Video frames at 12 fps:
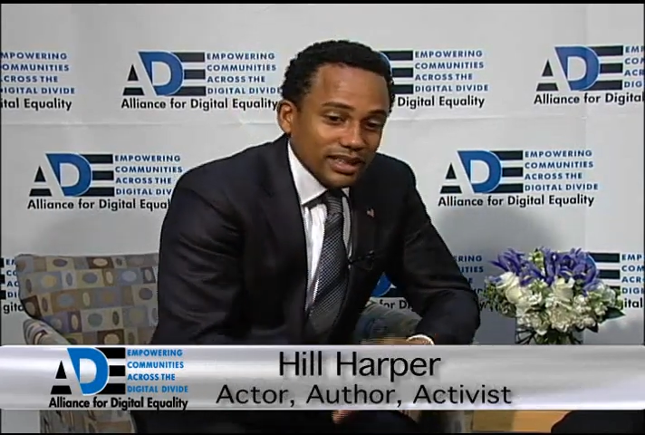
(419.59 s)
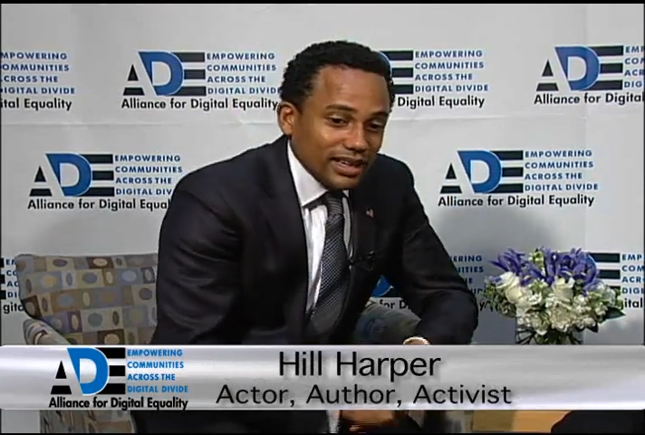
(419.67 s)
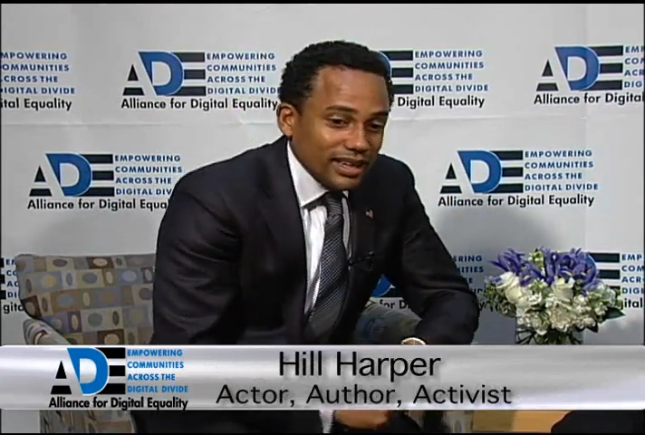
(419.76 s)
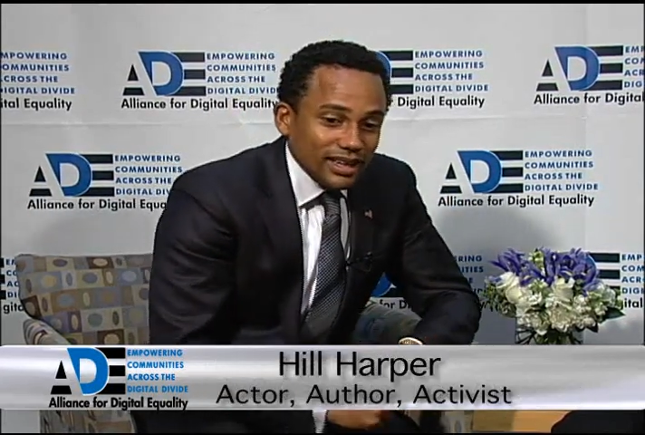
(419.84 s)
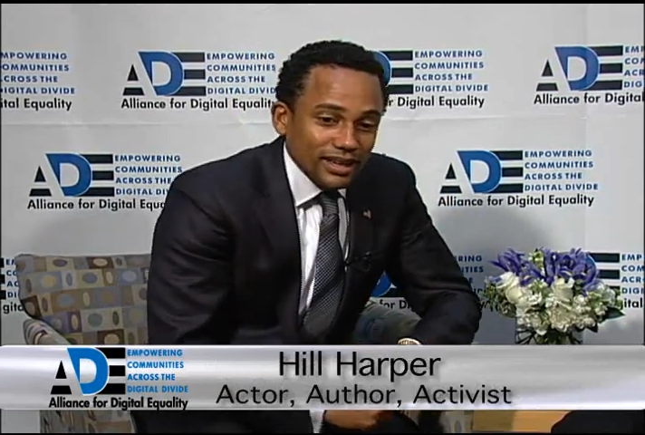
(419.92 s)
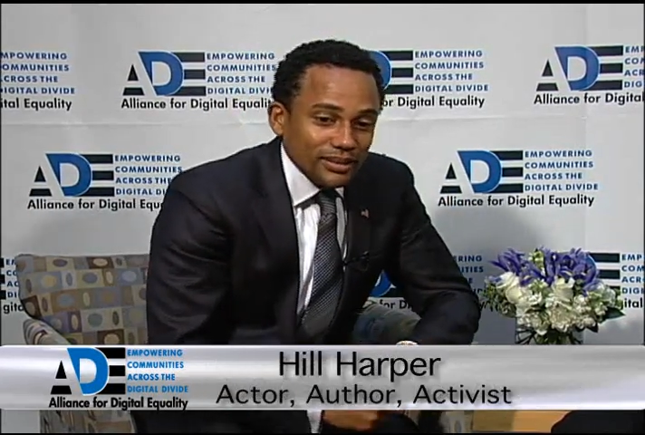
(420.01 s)
Uh,
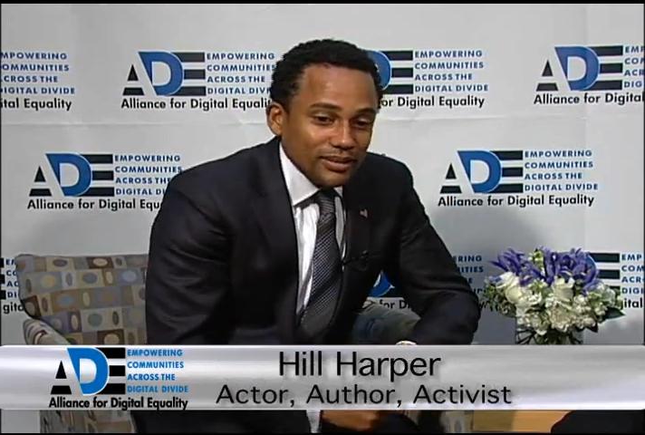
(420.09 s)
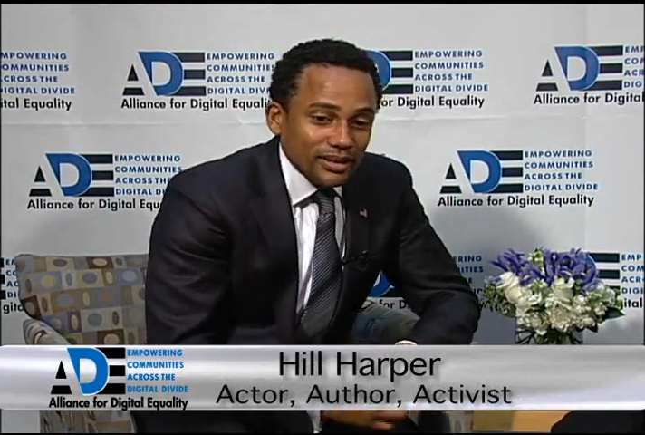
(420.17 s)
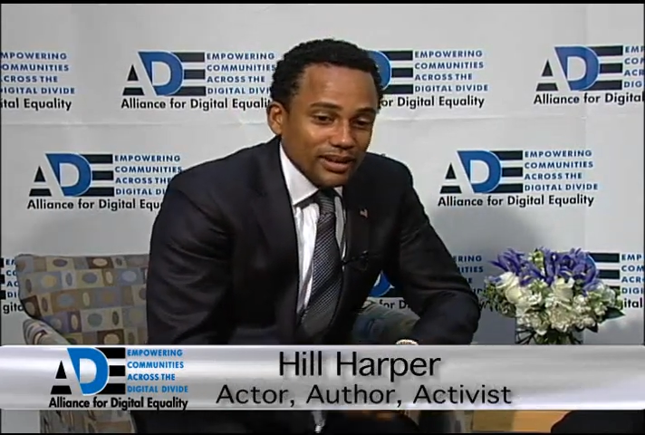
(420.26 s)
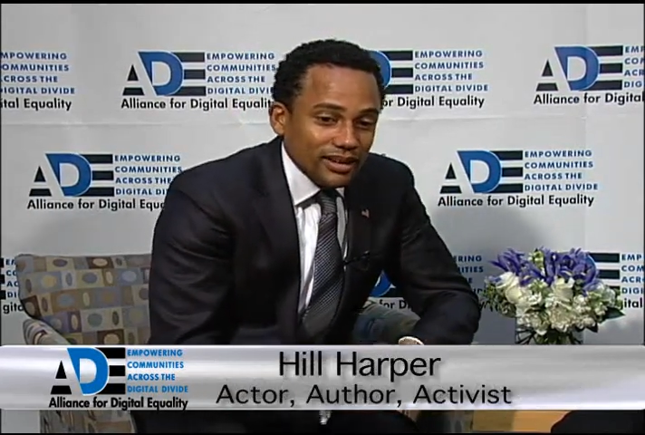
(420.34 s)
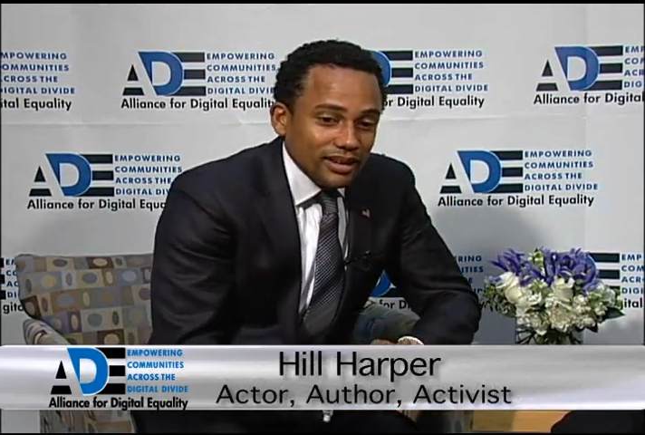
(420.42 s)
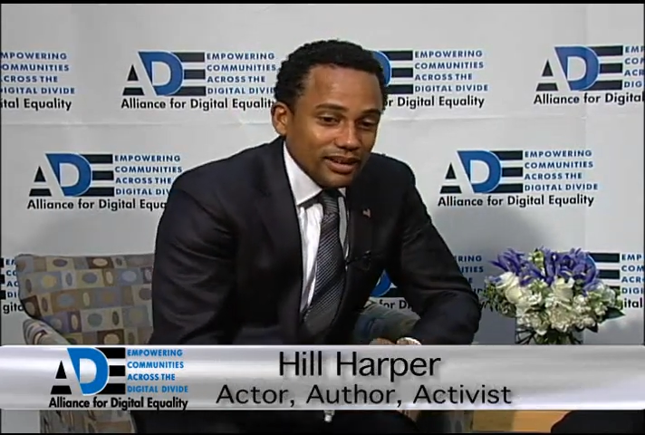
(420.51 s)

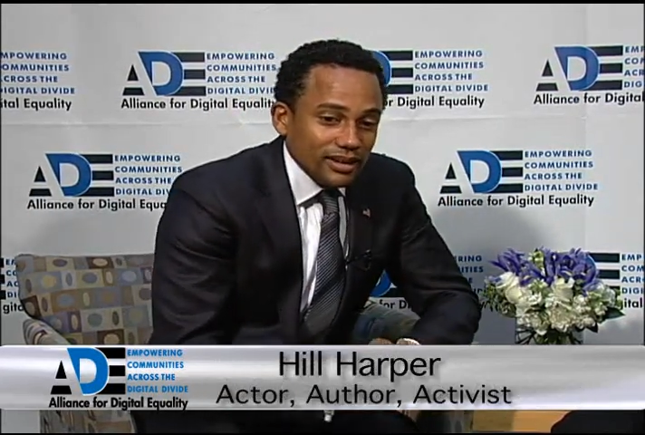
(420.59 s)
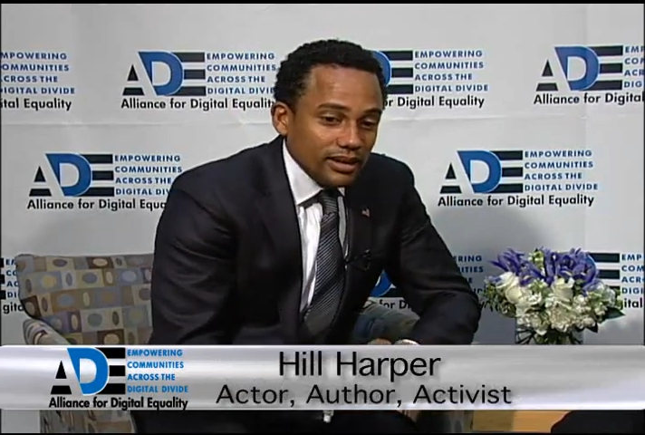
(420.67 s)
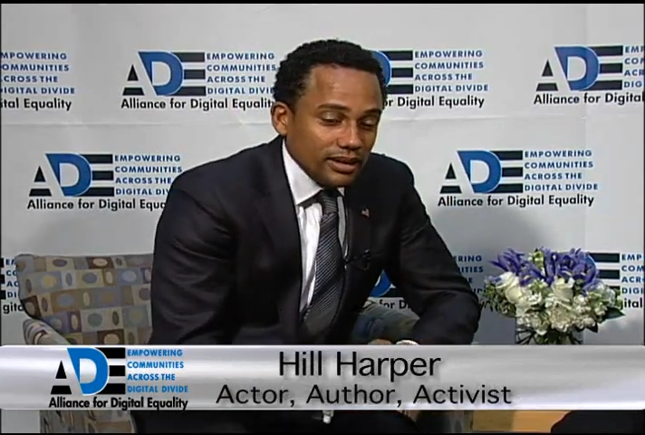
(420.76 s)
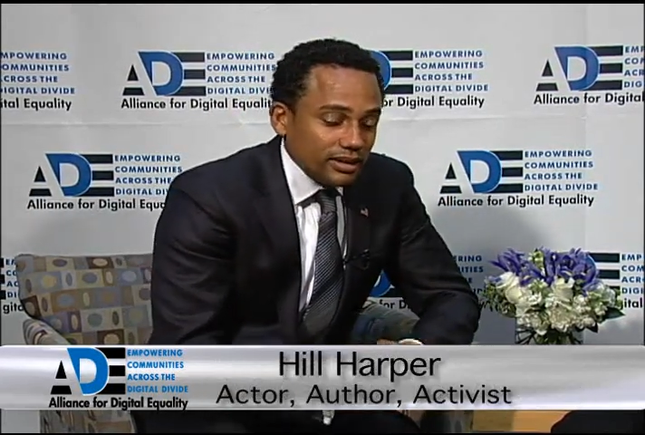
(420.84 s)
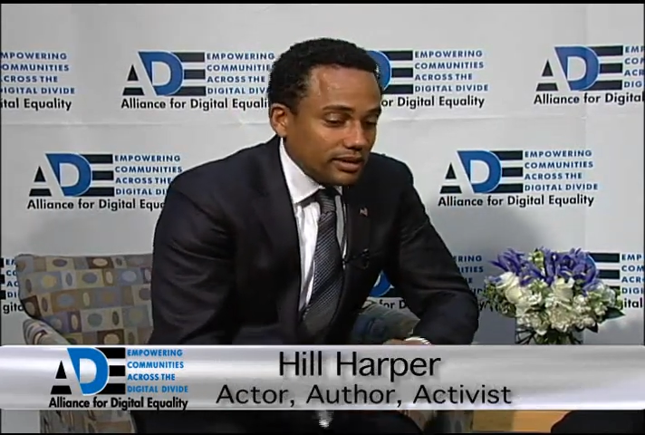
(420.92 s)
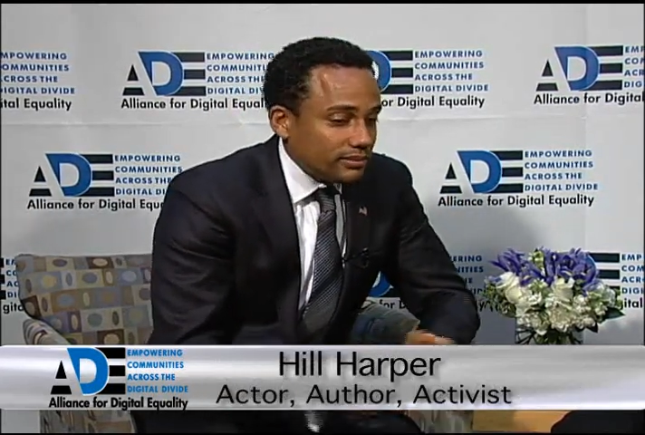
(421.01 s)

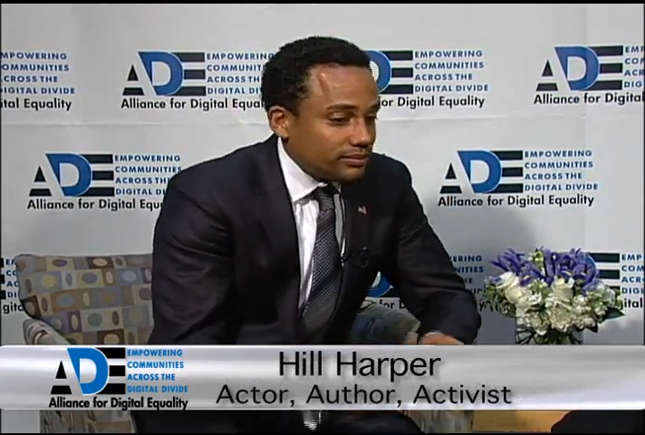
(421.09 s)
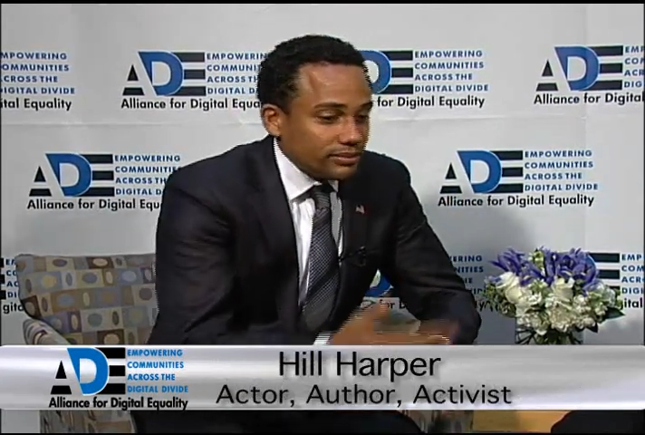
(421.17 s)
uh,